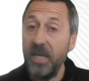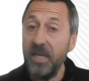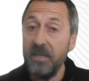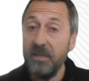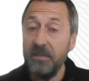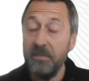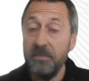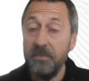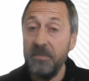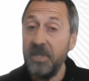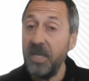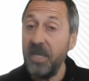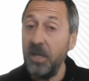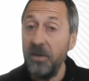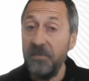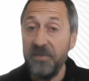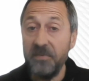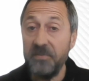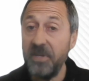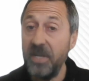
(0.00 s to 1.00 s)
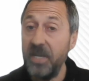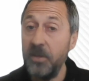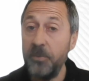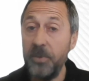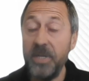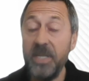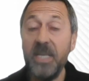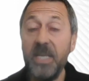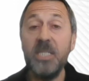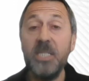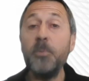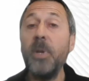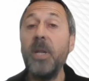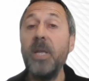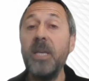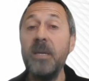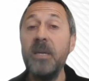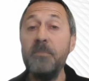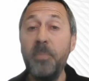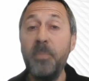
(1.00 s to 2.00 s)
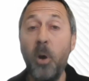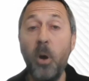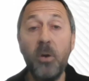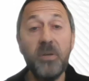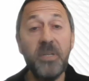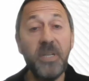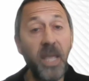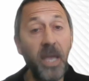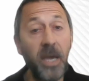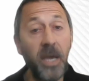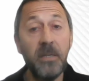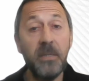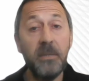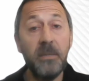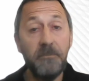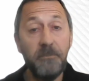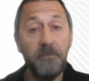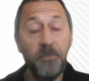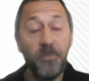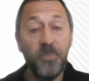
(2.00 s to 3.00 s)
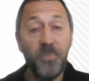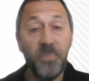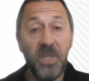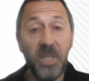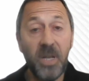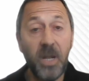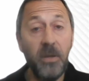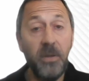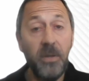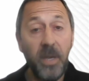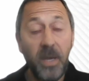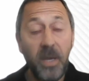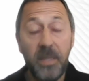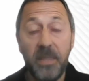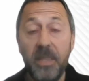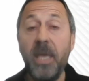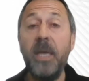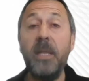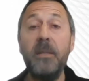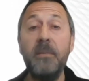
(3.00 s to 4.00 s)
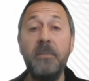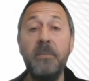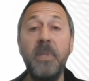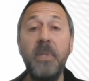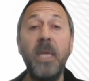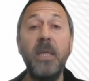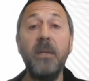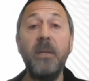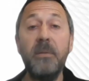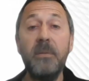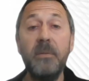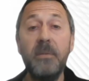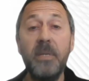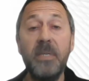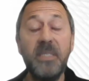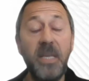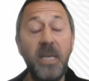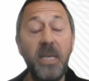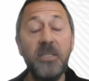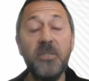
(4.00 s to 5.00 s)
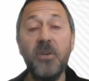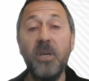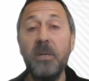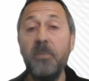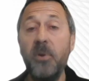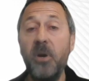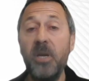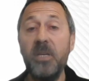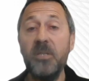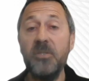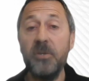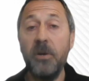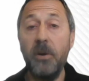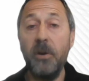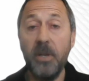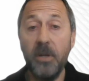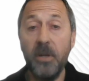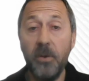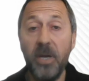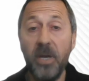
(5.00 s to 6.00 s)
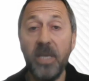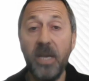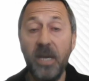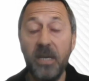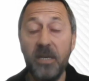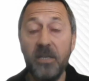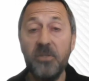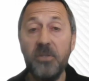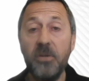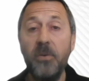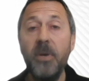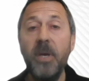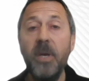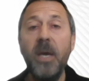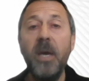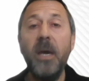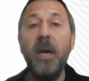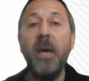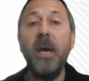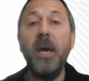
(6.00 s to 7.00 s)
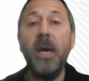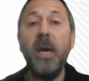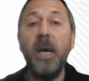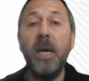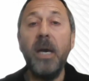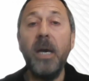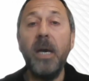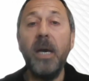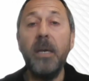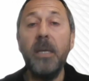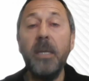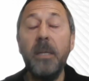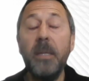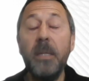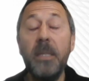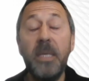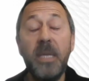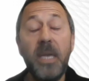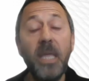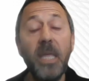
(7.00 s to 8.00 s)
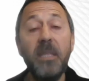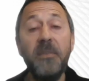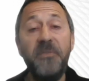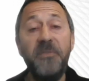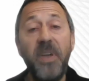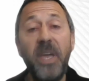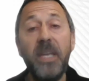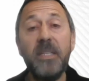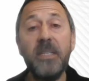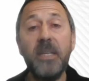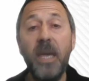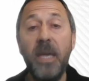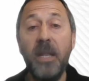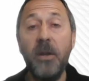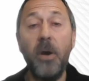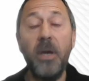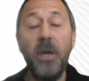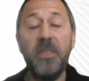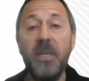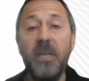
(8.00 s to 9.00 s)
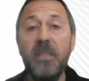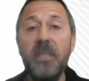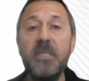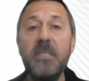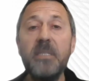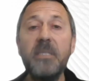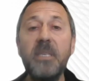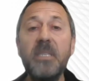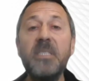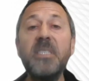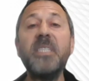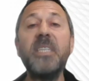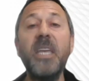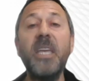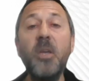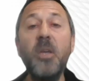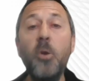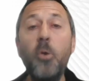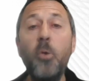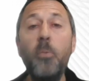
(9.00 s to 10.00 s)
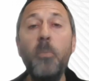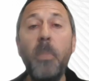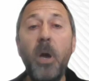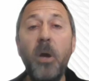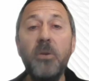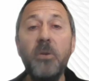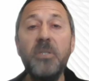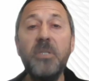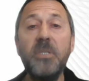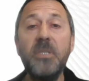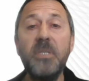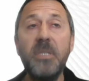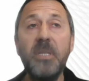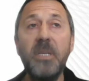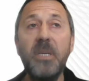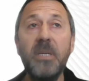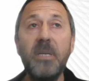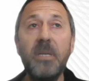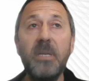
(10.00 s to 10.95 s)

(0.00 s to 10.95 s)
it take 10 or 15, 20 years? Will it get bogged down? You know, that is outside of my control and I can't control. The other factor, and I think this is the single most